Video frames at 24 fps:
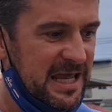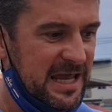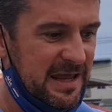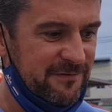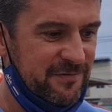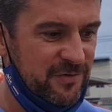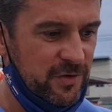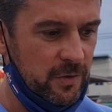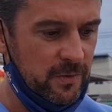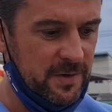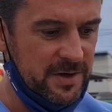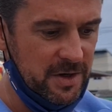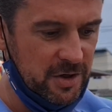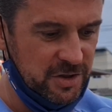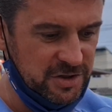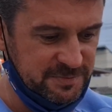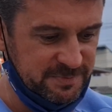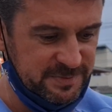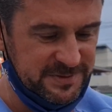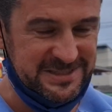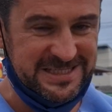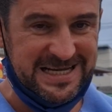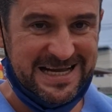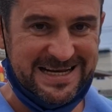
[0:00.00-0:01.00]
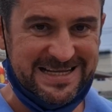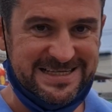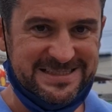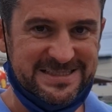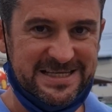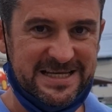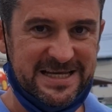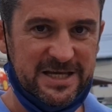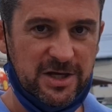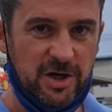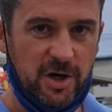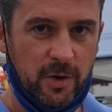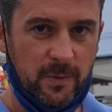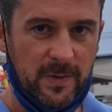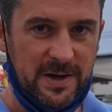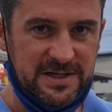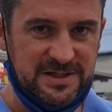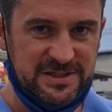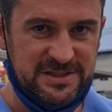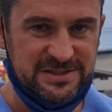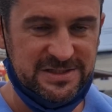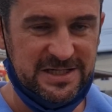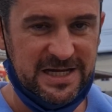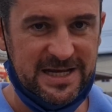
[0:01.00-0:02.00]
If you're in hospitality or
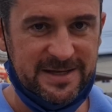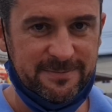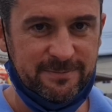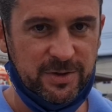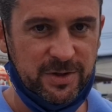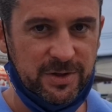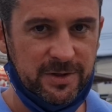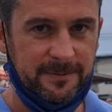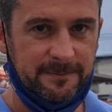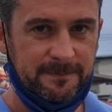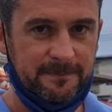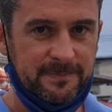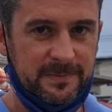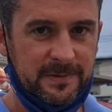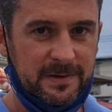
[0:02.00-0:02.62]
entertainment,